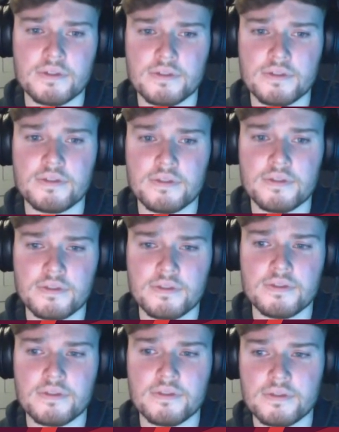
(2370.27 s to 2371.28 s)

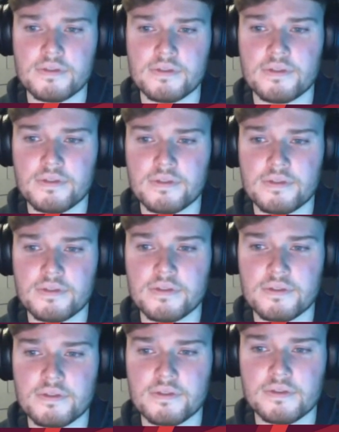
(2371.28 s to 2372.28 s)

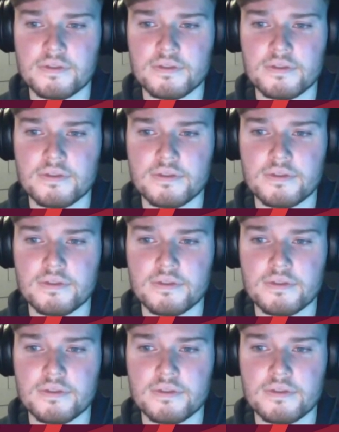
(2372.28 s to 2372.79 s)
This person isn't speaking.